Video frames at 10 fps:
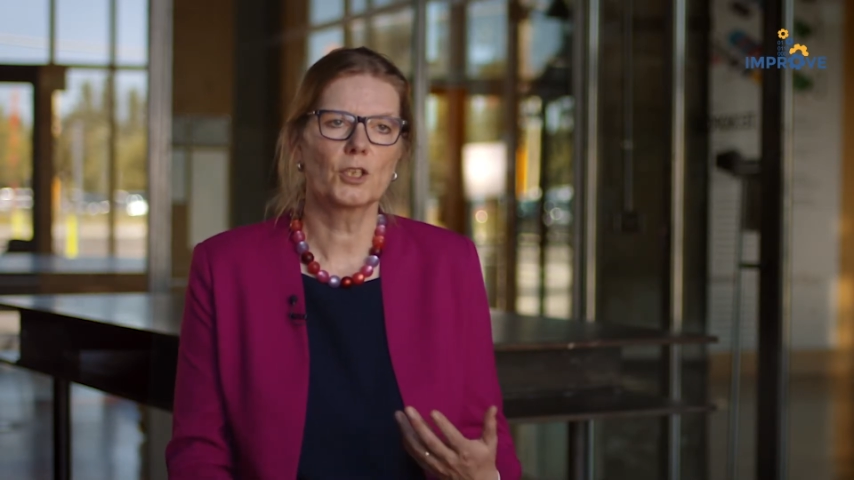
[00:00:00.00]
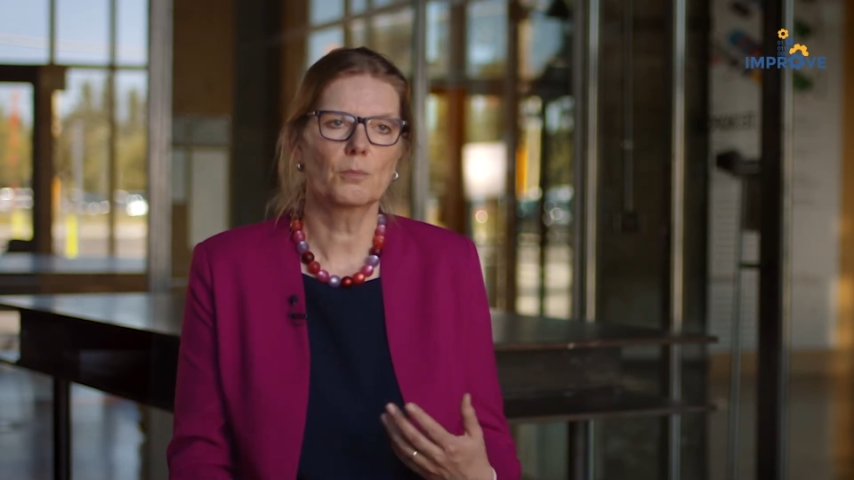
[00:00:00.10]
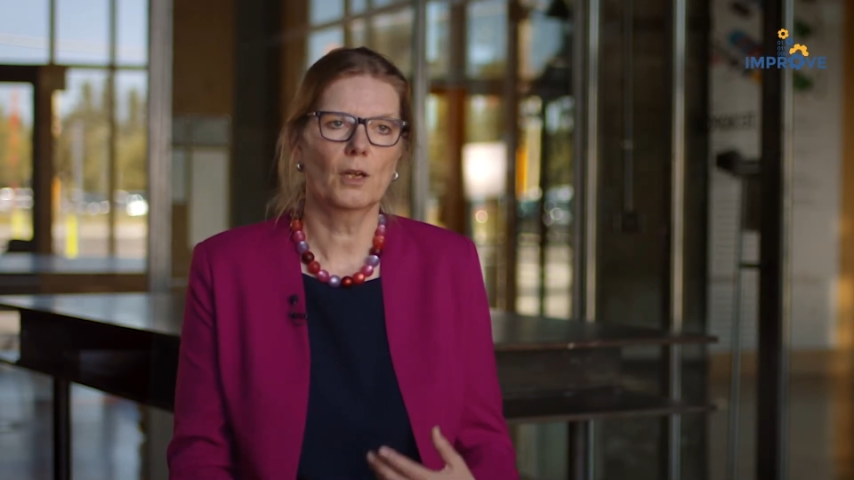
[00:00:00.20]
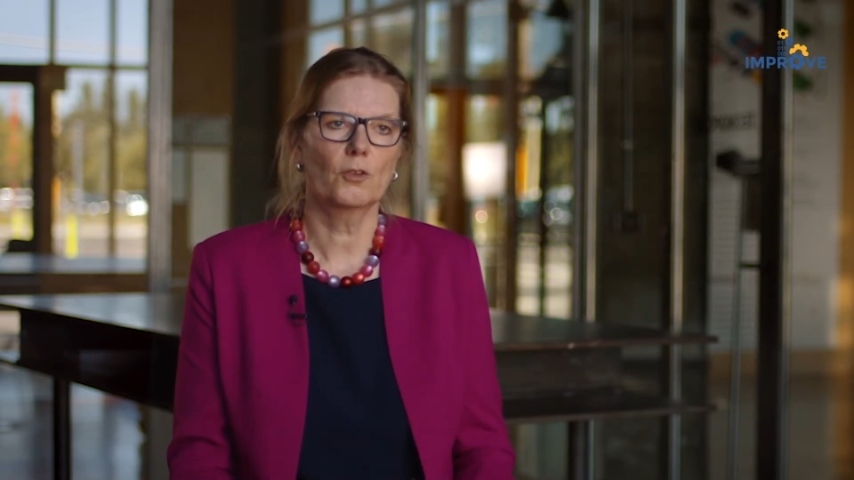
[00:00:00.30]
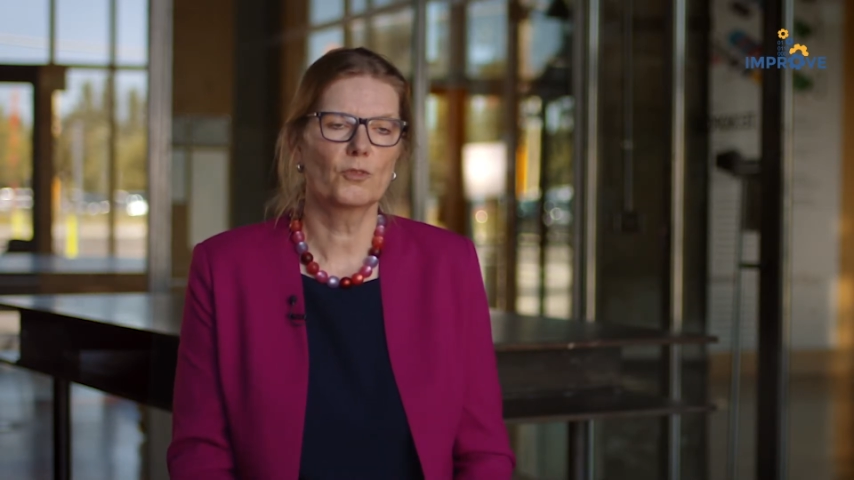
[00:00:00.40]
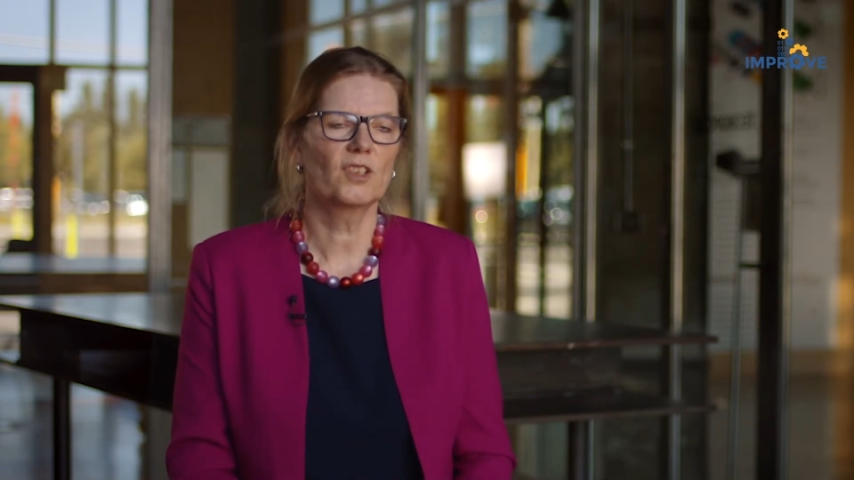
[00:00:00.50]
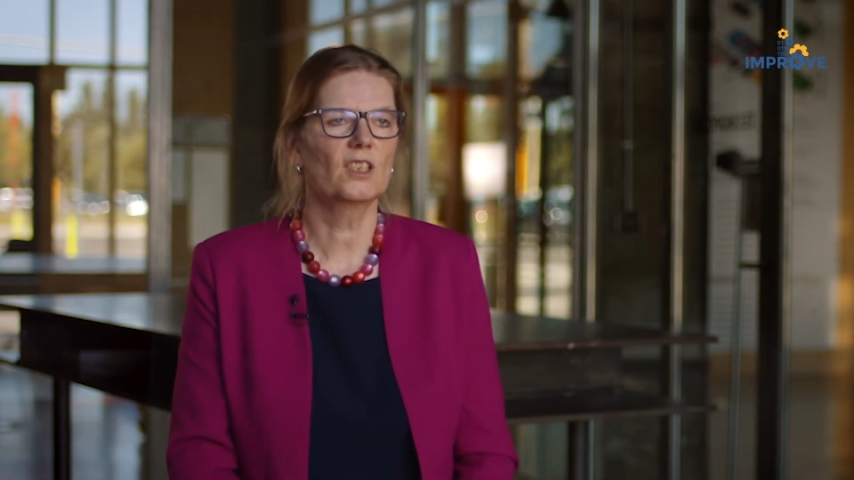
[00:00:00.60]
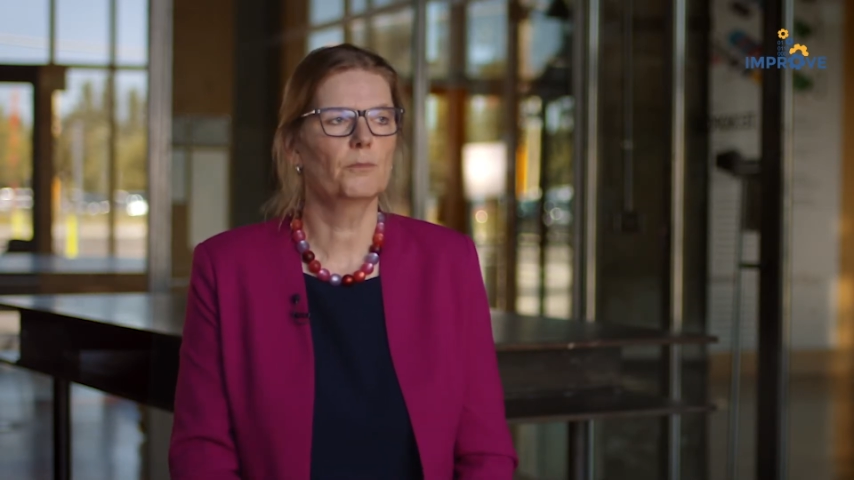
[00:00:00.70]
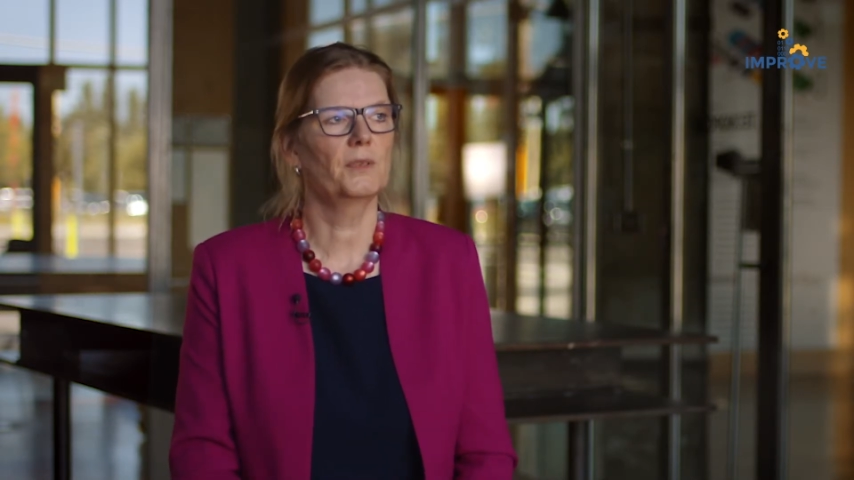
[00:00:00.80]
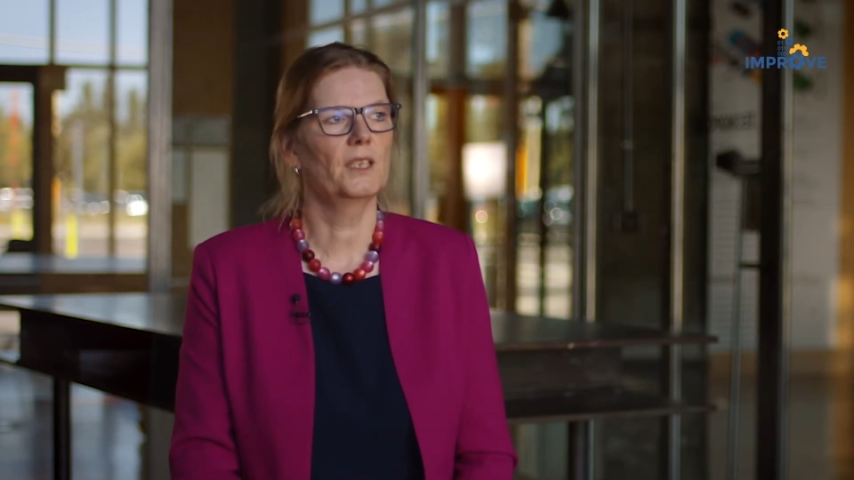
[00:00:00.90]
about
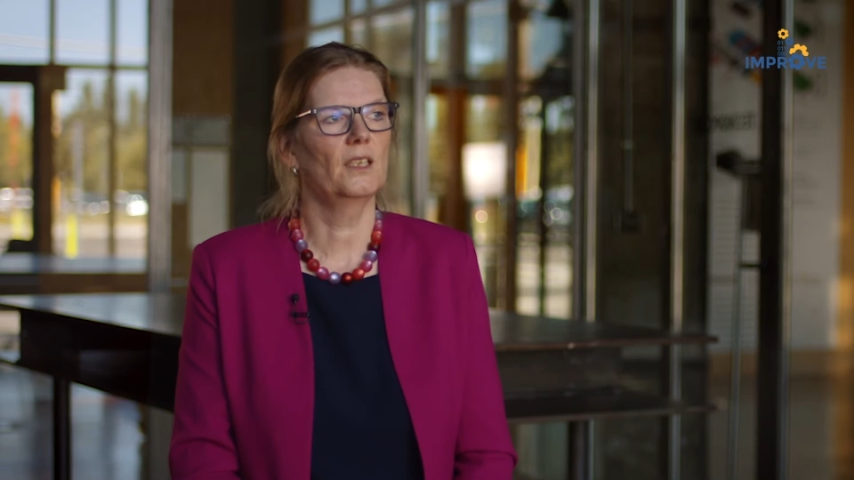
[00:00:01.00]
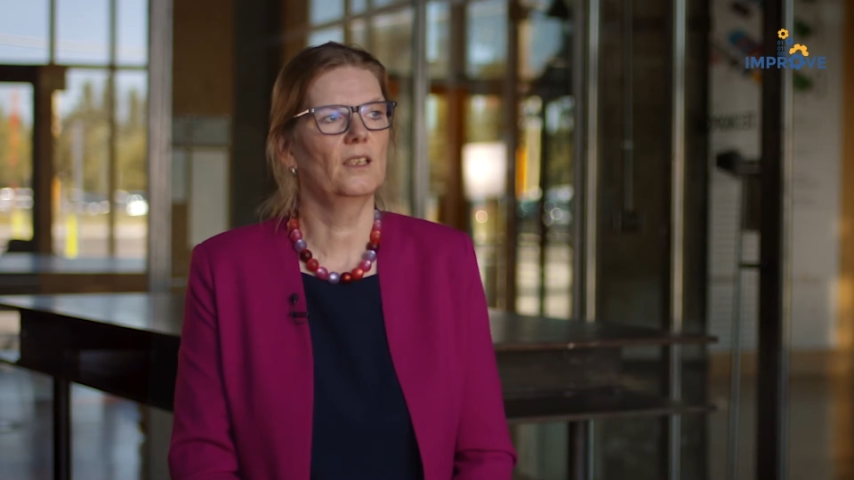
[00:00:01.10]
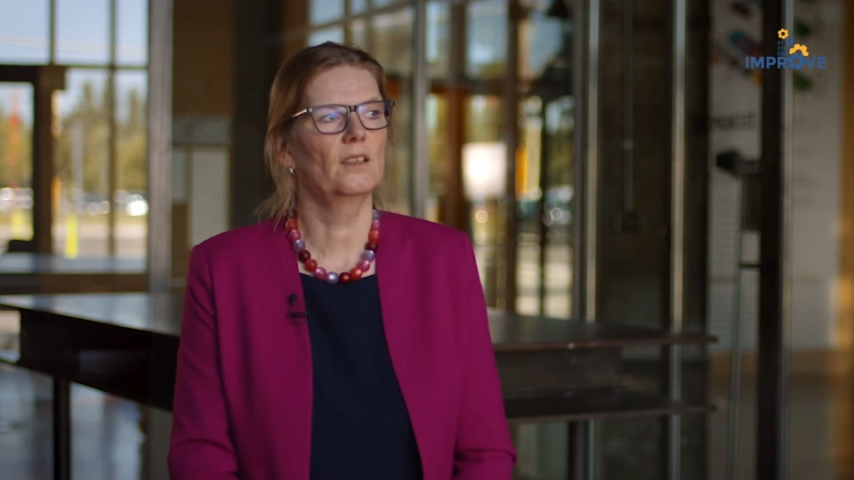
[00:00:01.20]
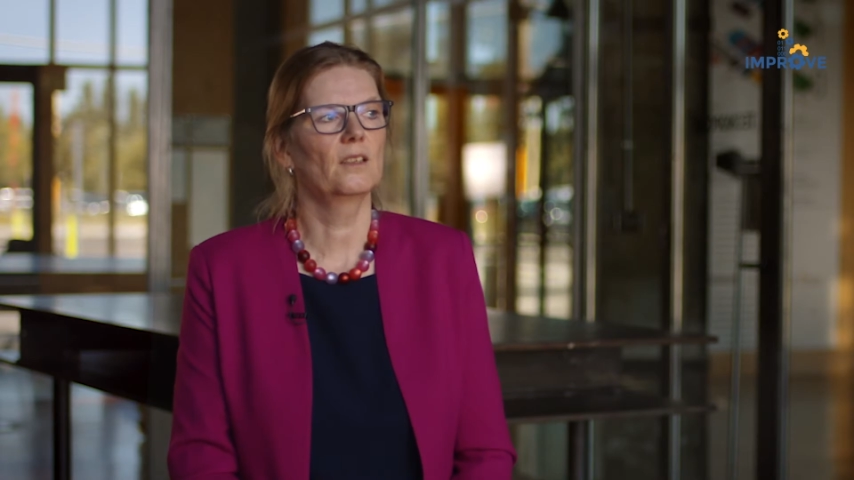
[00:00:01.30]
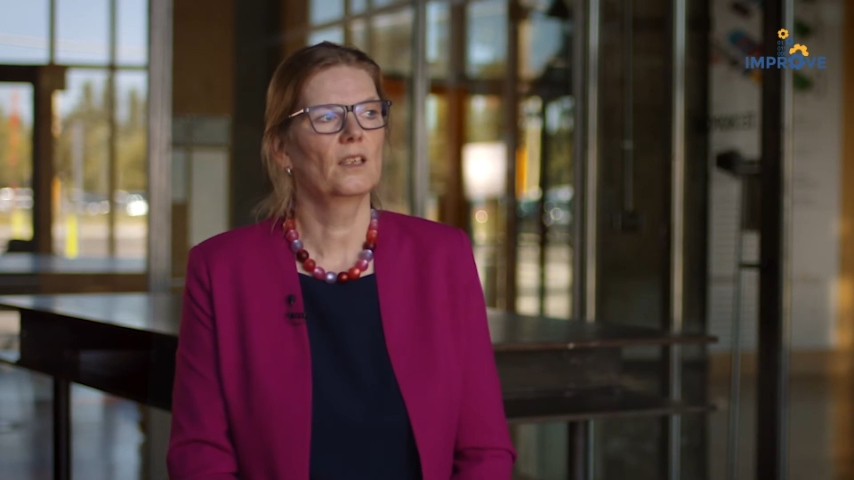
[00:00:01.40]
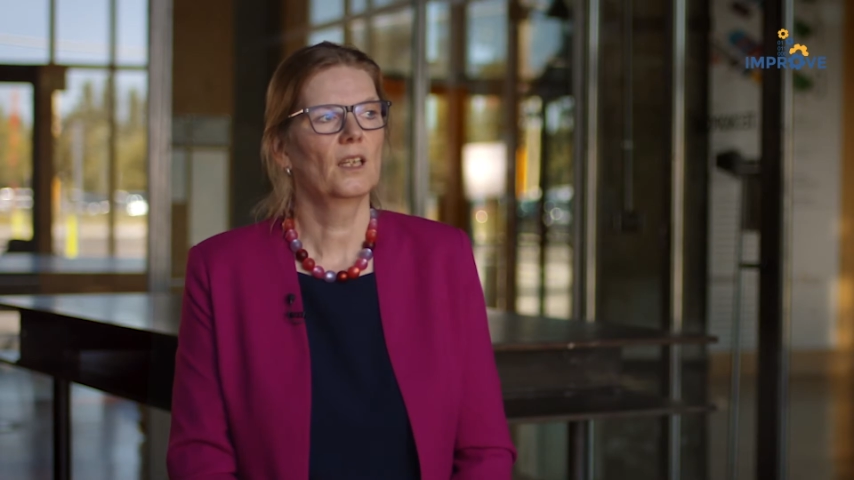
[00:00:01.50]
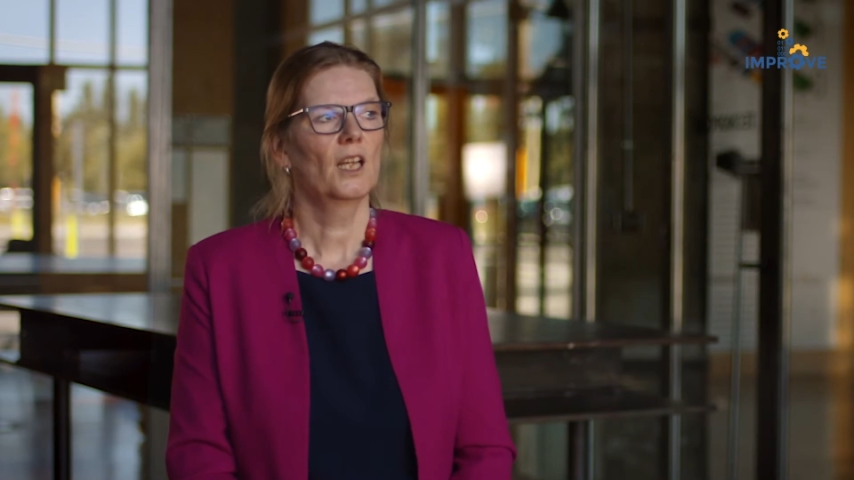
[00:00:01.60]
recipes,